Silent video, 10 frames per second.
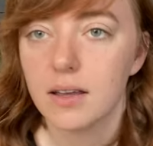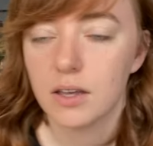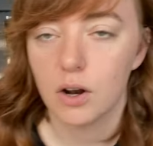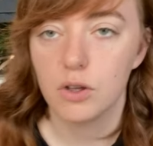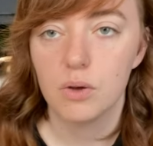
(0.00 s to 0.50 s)

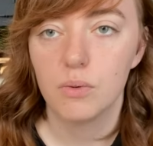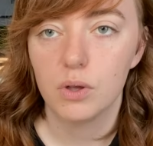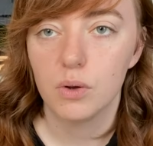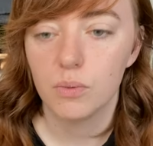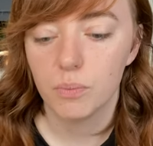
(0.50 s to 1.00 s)
you know, you,
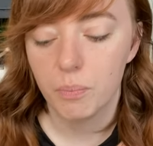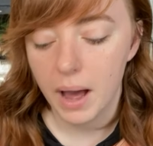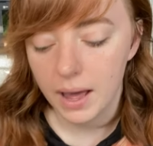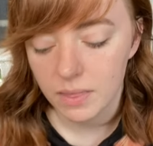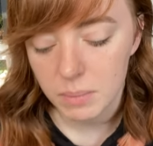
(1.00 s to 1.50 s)
you
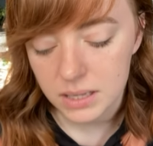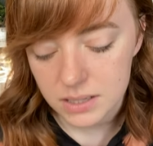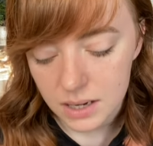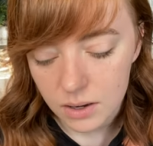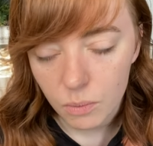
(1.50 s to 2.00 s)
buy the
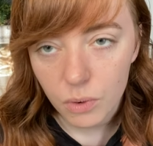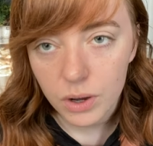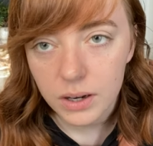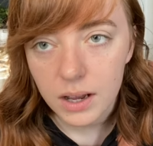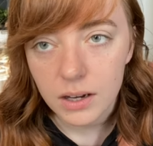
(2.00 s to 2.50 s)
manzanita
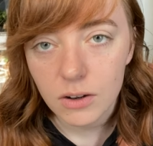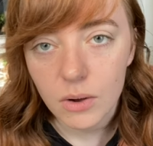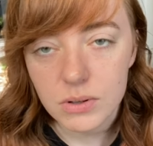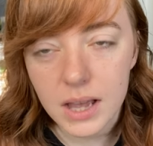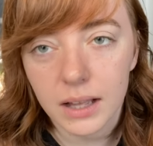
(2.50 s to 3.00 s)
wood and you
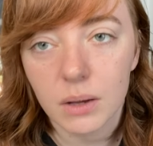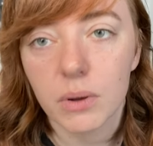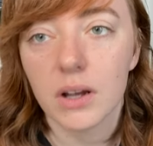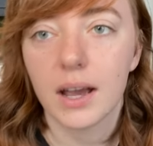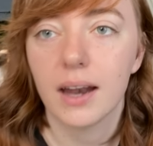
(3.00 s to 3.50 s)
know exactly
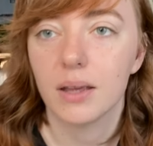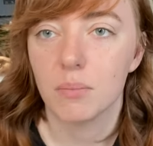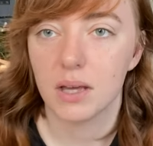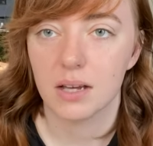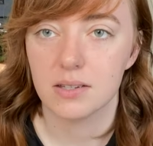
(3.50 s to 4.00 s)
what you're getting
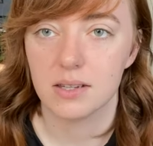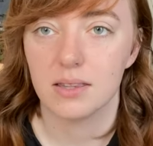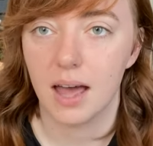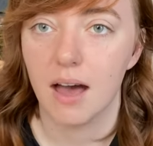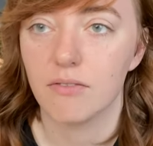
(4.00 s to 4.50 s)
because
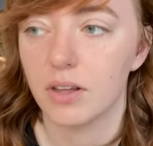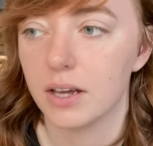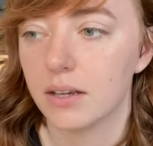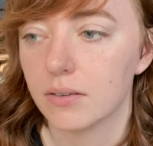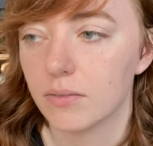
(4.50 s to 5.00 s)
they have
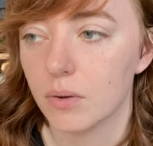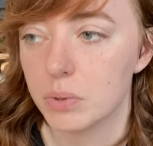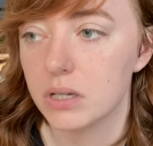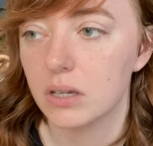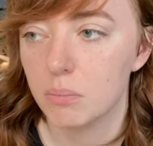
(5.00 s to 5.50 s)
like a
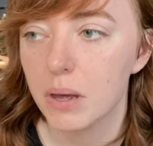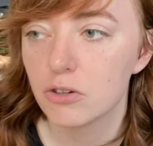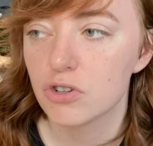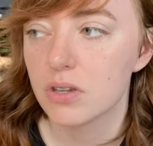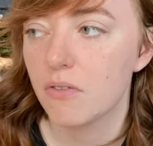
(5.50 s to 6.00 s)
bazillion
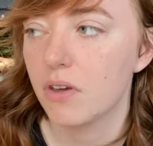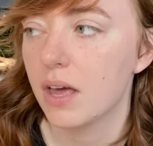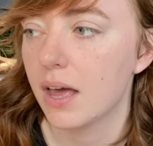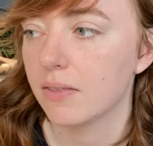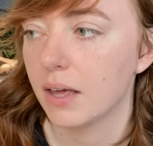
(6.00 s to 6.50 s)
pictures of
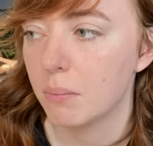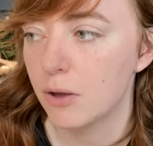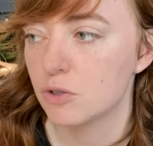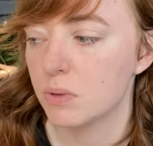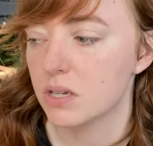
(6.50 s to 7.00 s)
it and like
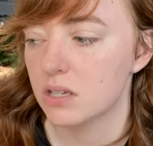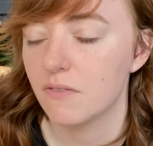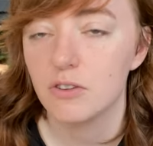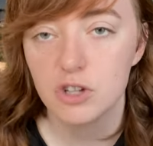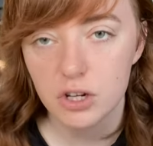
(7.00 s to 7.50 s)
measurements and
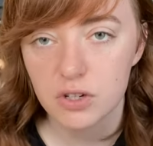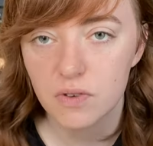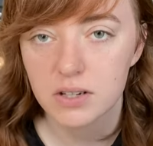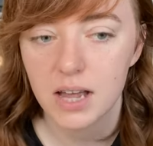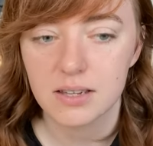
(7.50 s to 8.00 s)
stuff. And Josh's
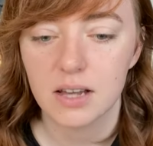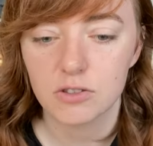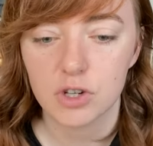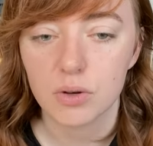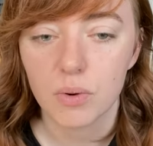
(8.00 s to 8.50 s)
Frogs has that
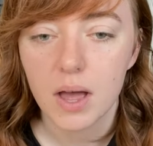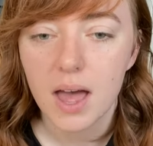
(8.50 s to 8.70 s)
too.